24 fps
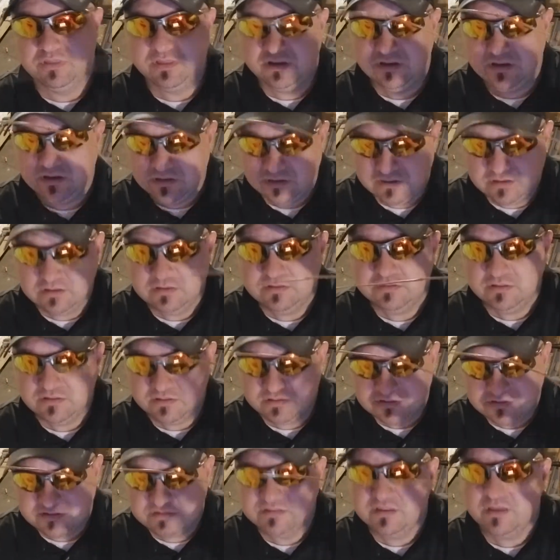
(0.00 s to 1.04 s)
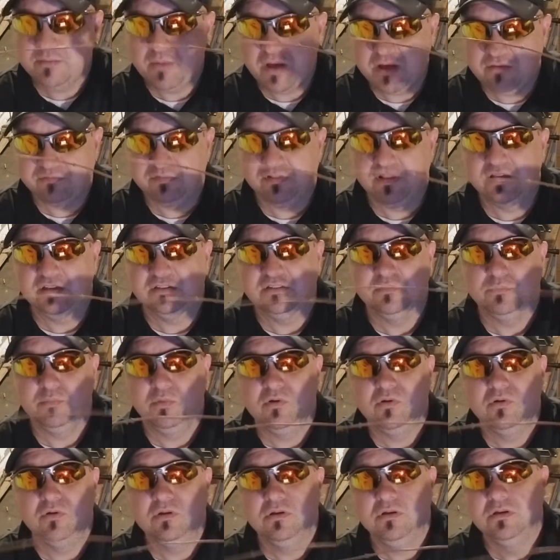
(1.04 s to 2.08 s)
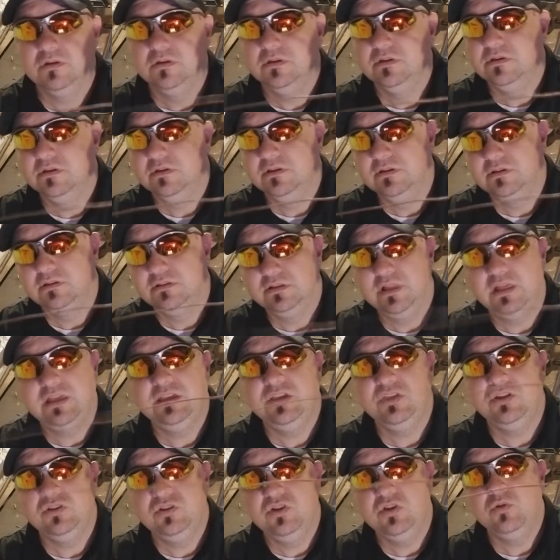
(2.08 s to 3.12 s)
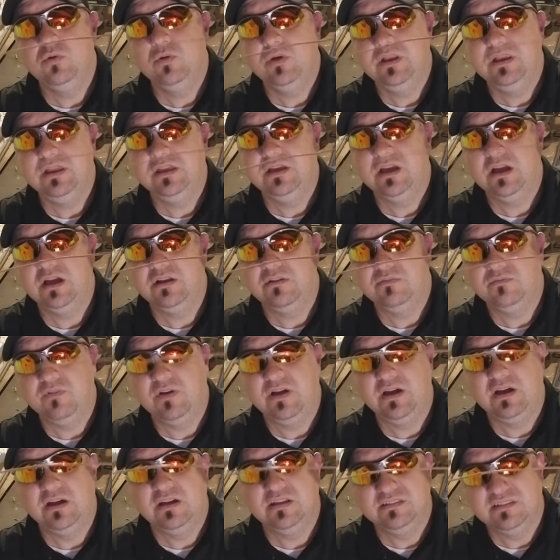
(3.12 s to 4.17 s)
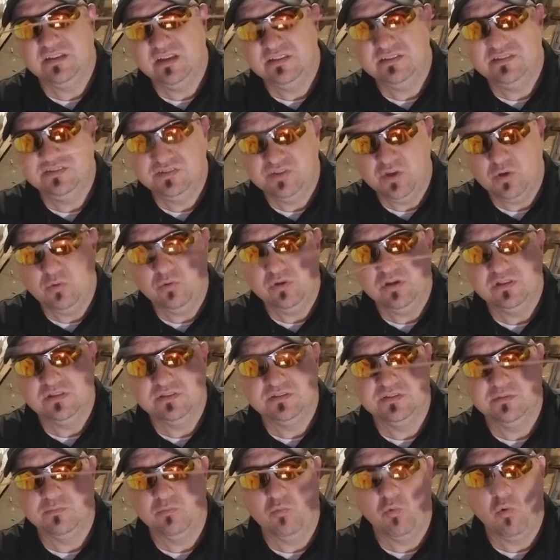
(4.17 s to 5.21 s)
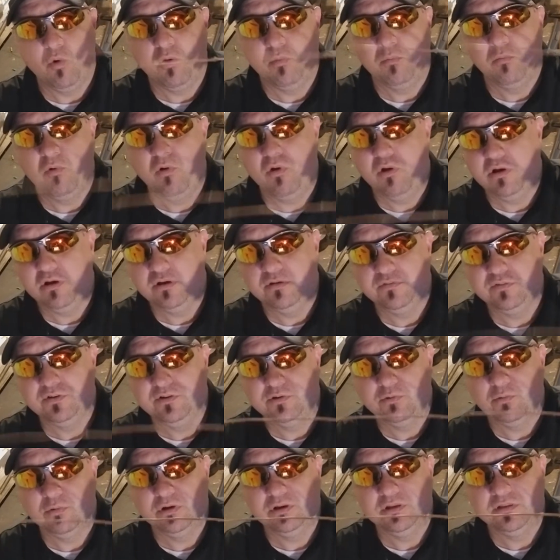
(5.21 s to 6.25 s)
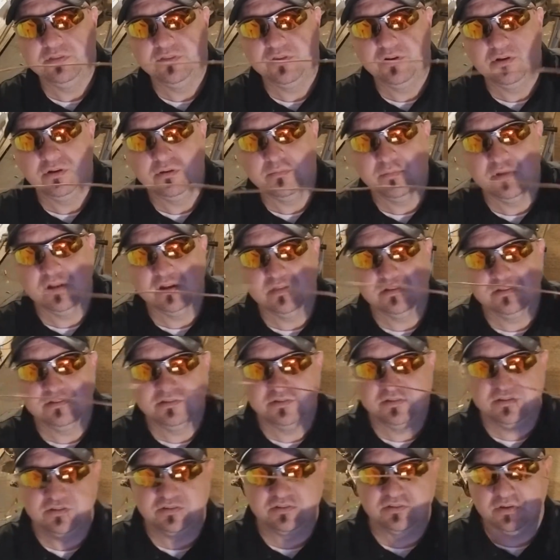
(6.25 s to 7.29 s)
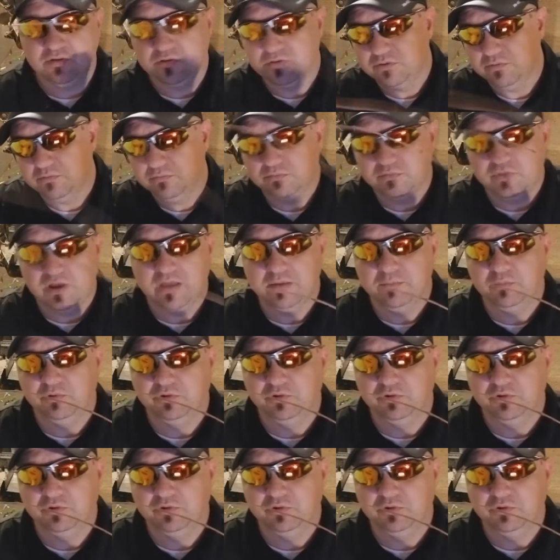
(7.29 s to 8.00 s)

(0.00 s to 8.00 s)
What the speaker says: it, it's semi-flexible. Like you do any kind of vines, I'd soak it in some warm water for 20-30 minutes just so you're able